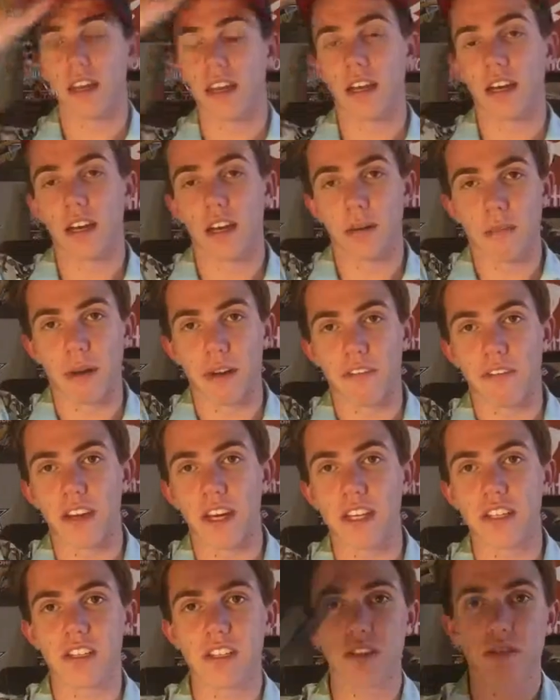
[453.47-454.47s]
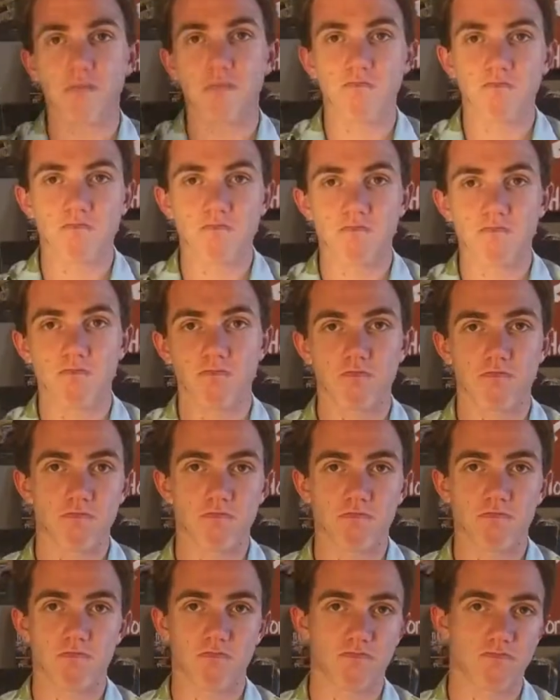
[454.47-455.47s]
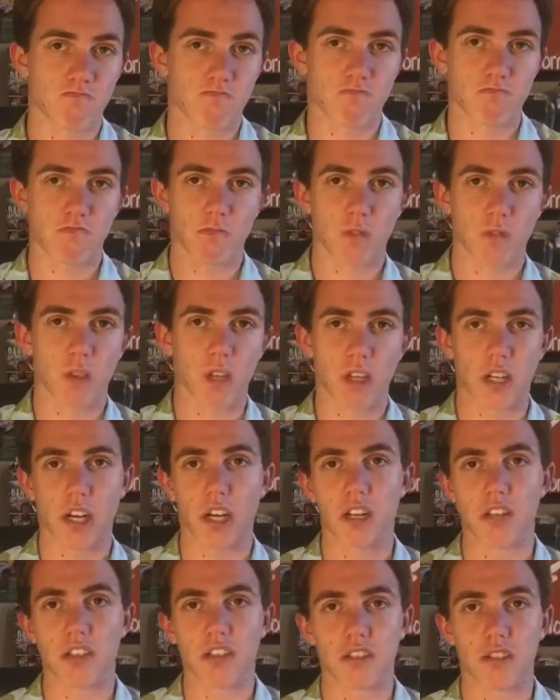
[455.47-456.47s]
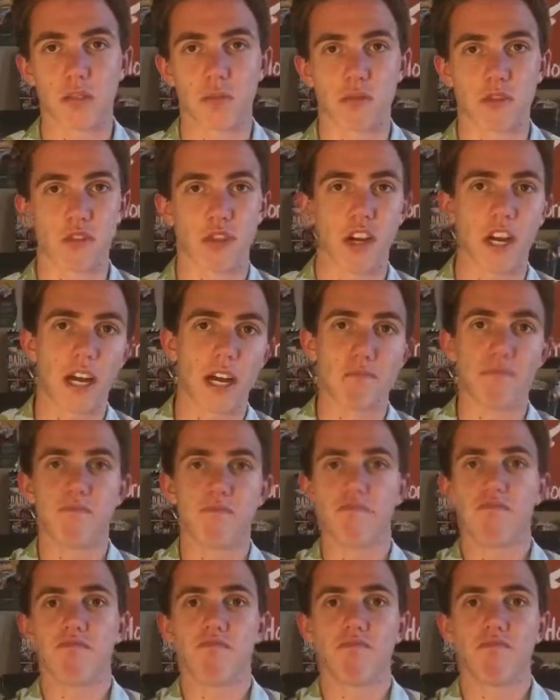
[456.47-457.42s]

then my face. Click on it to subscribe.